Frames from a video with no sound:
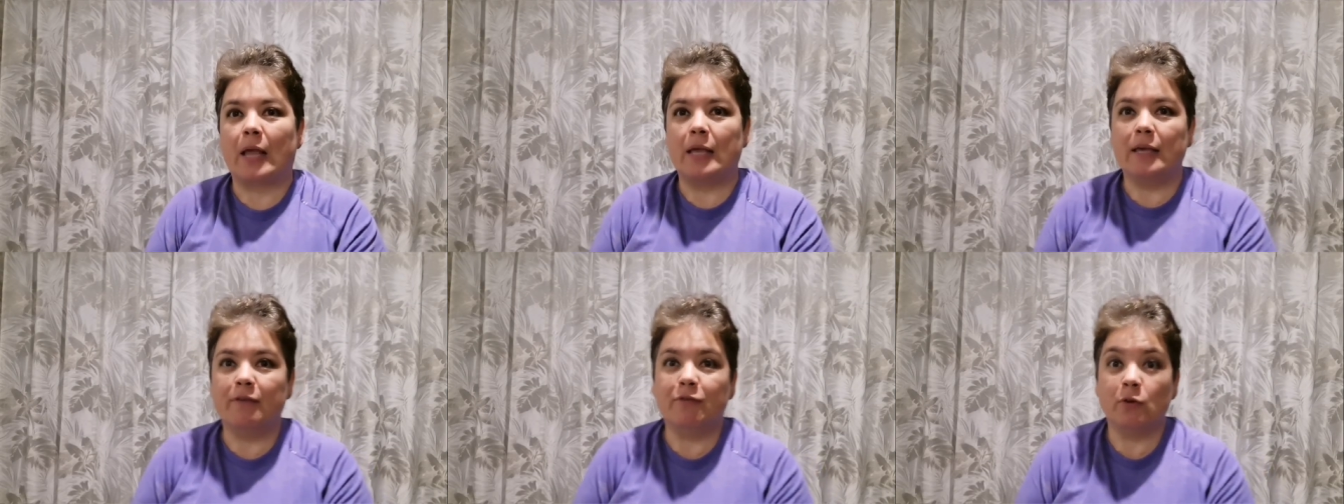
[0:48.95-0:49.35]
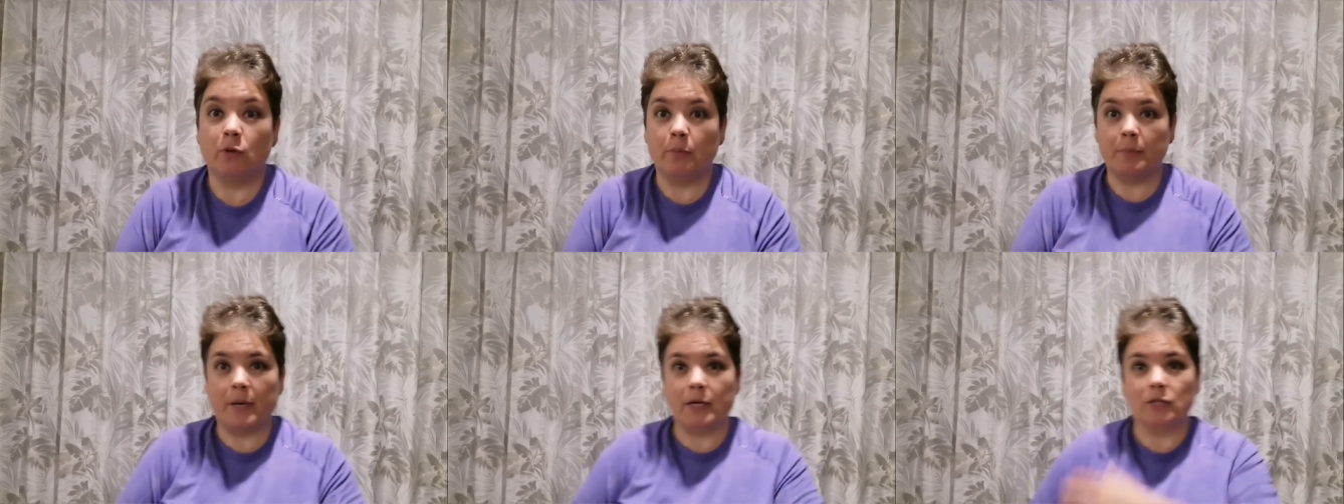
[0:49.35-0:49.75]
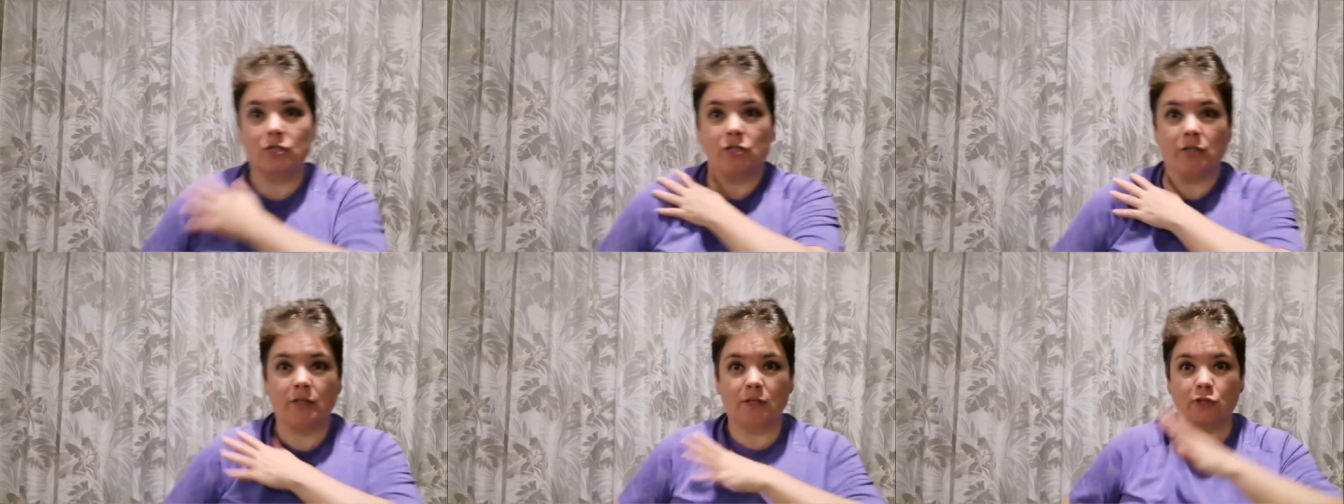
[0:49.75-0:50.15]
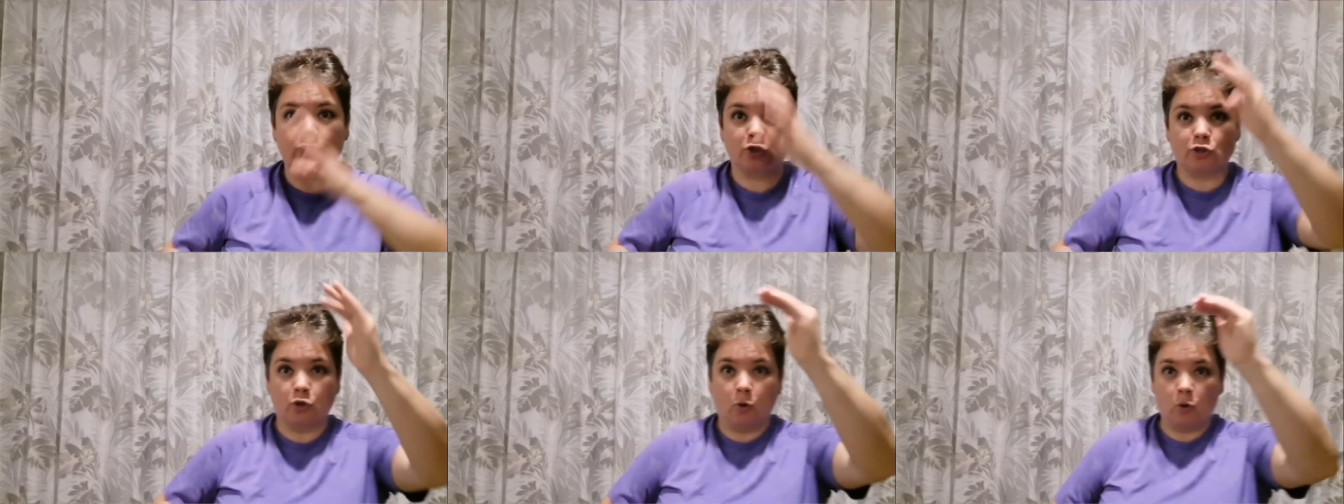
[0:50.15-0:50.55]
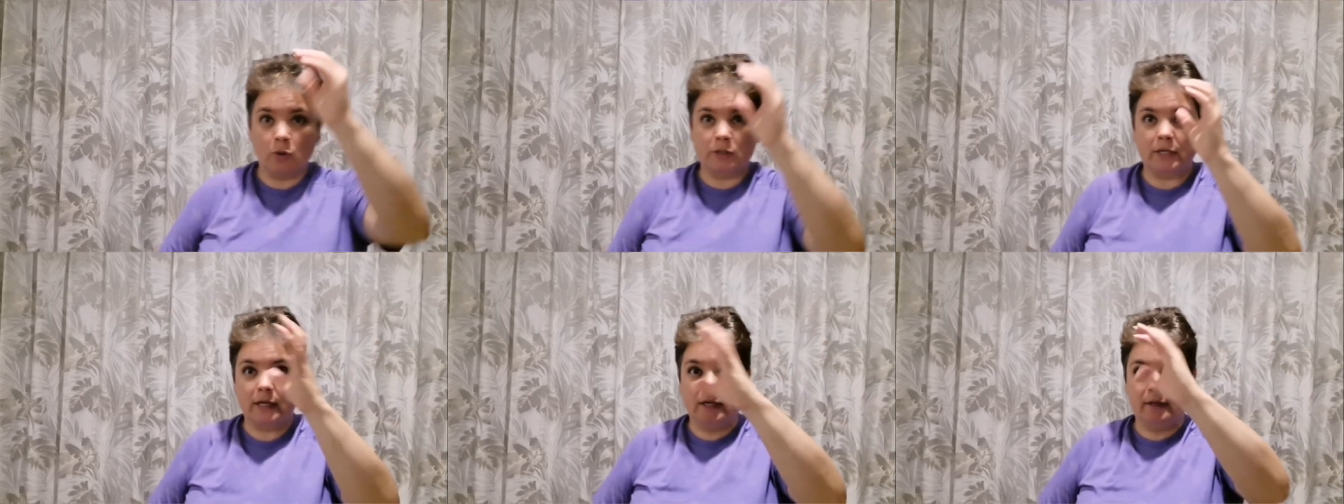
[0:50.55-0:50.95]
If you imagine a
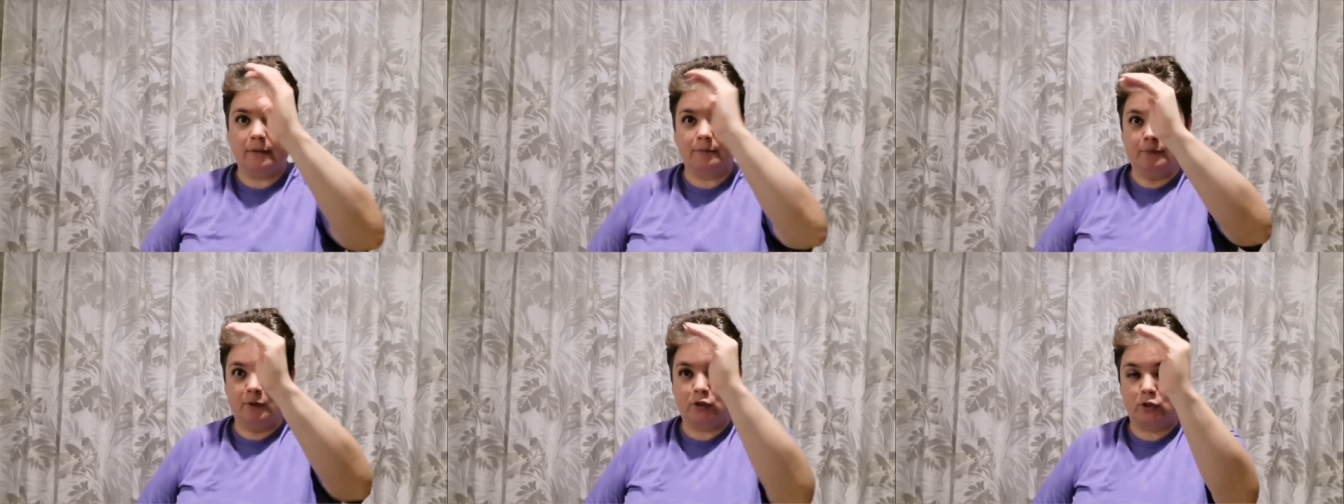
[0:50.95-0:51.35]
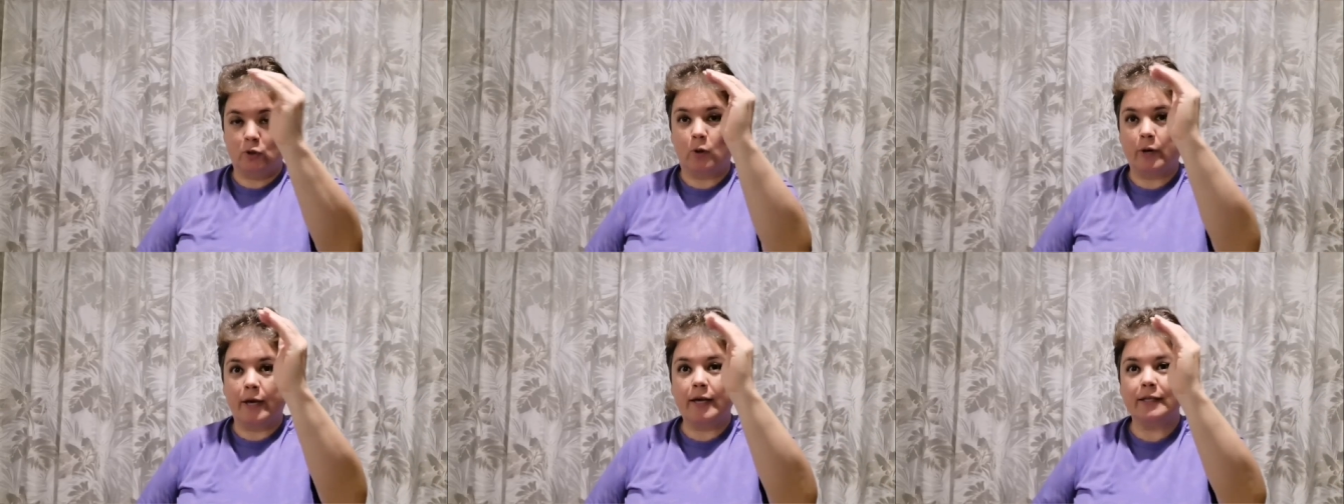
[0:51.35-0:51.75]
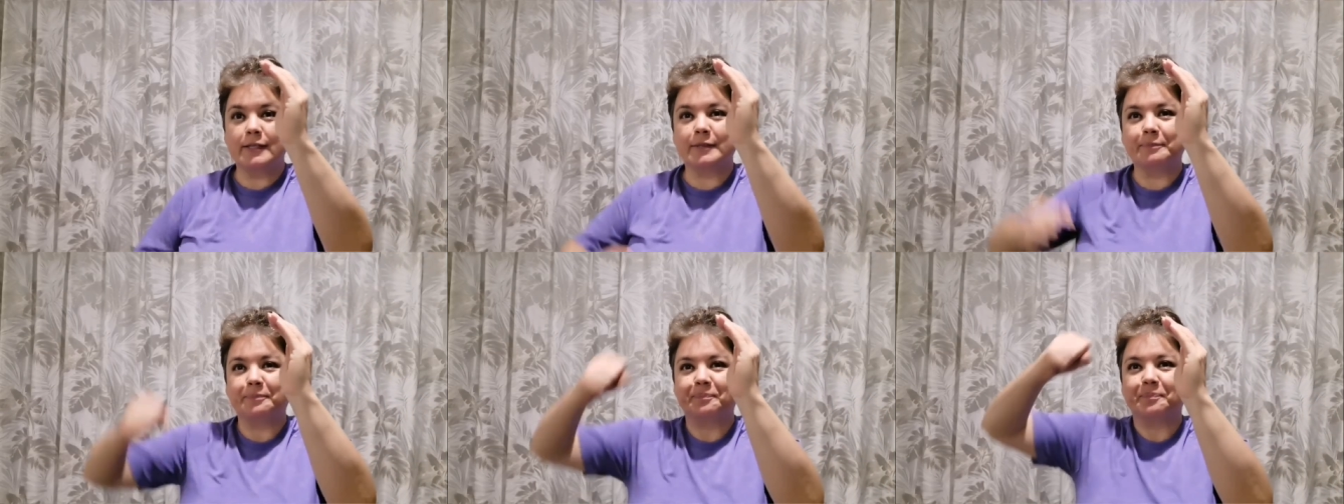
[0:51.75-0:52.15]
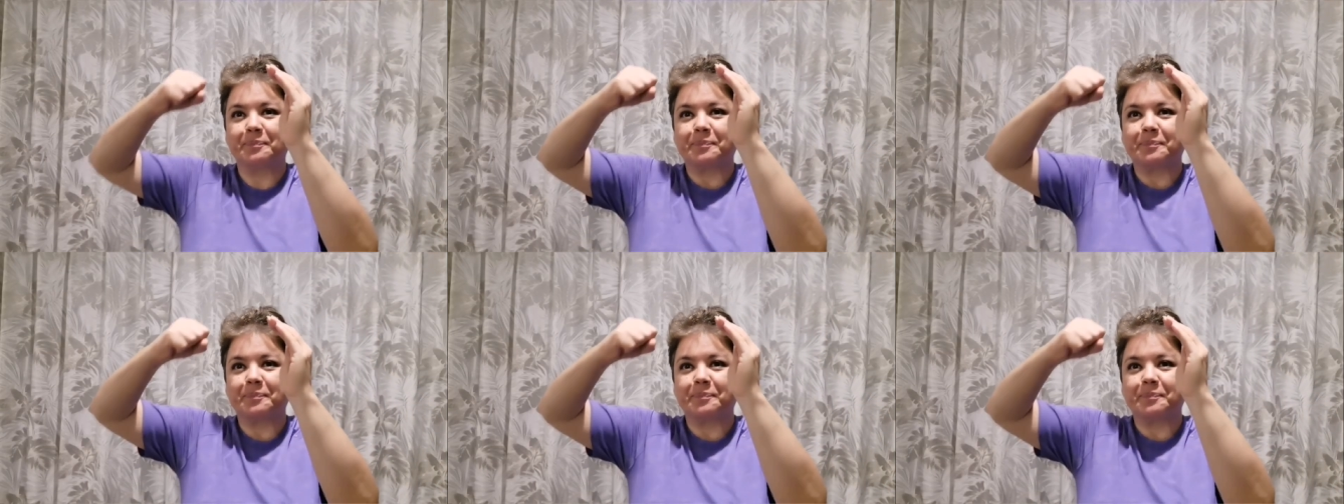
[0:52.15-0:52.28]
shoulder socket